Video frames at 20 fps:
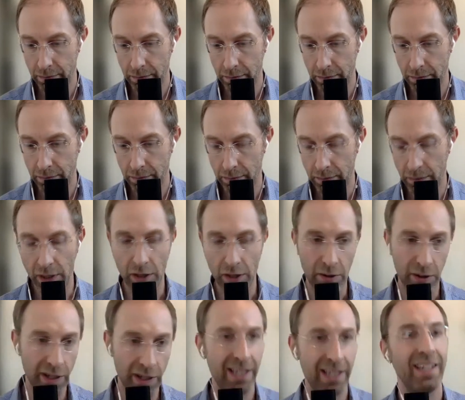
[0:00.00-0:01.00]
No,
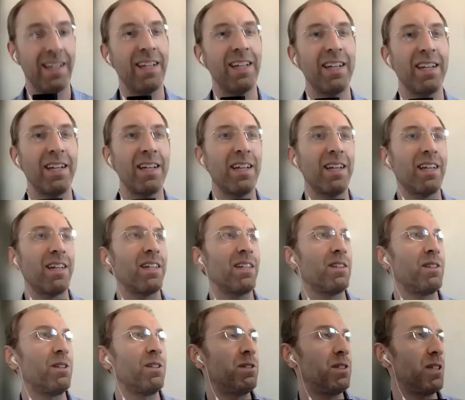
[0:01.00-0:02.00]

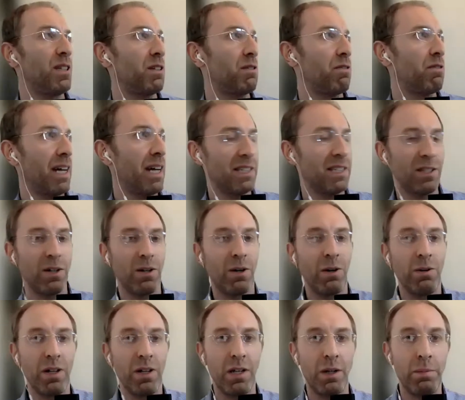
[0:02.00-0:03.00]
losing the right to own
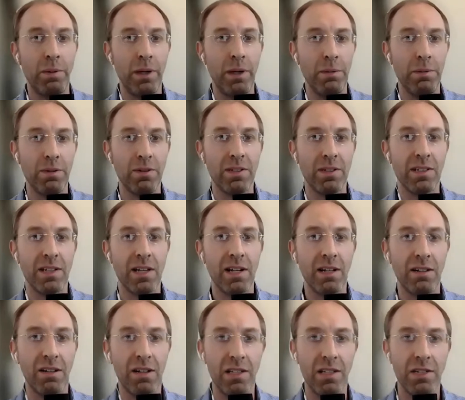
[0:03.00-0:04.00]
other people is not a
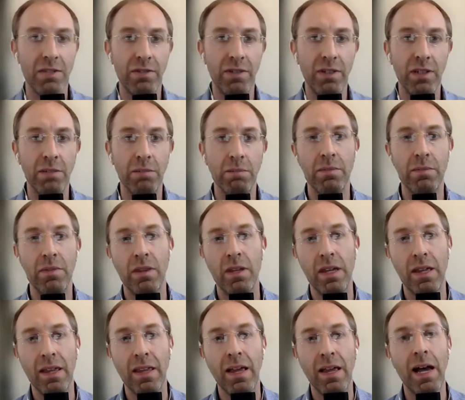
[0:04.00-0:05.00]
loss of freedom.
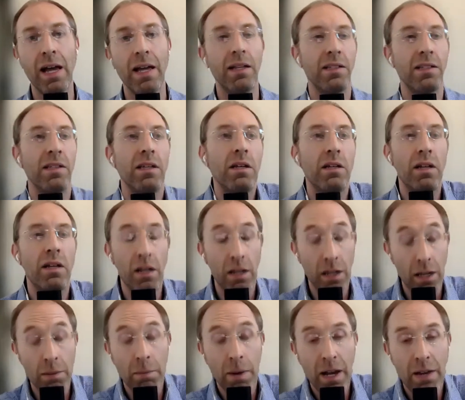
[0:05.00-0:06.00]

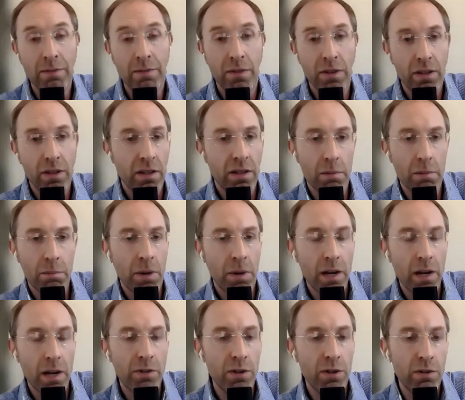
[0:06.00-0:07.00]
In my on my
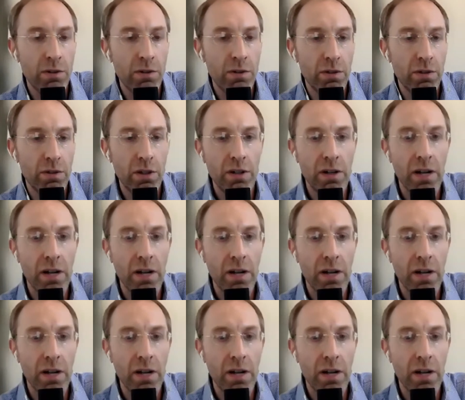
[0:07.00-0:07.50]
view, you're not.